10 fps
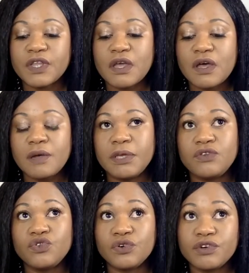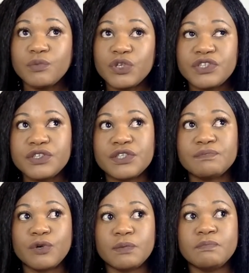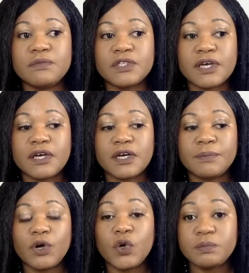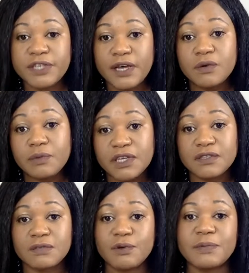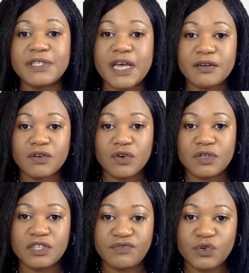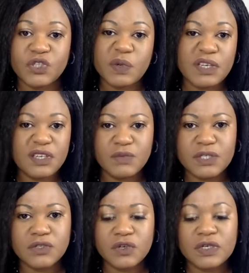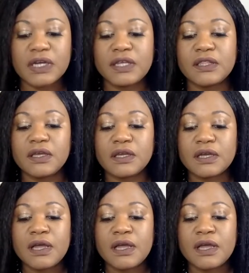um, in Durham, which is his mom's um, hometown because his mom and dad got divorced when he was a toddler, I think.